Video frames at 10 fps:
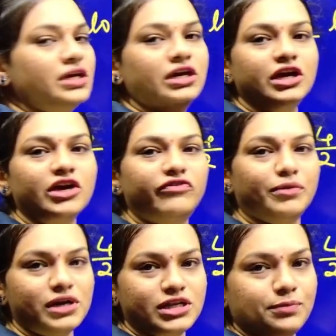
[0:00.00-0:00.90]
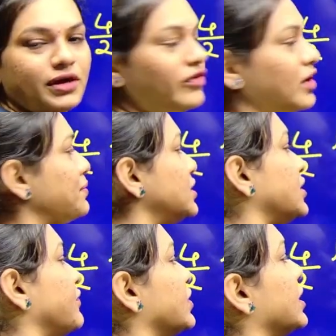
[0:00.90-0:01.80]
3 if I multiply 1 by
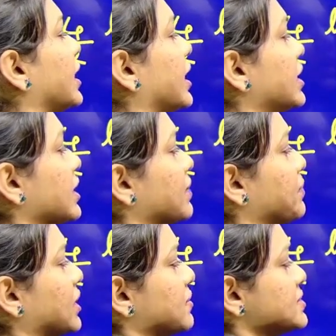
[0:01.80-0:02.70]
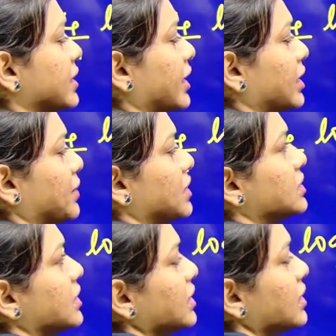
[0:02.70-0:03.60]
3 with the 8 it becomes a 8 by
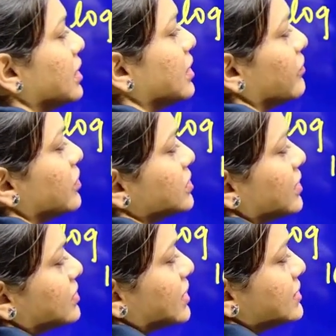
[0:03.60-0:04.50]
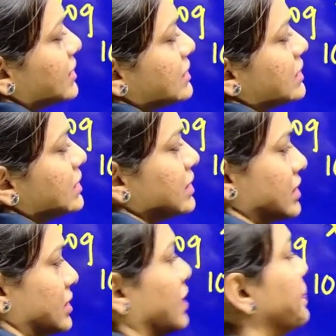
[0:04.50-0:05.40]
3 which gives us a
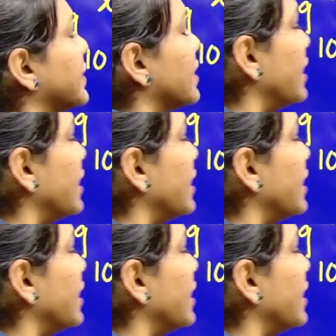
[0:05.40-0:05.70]
13 anta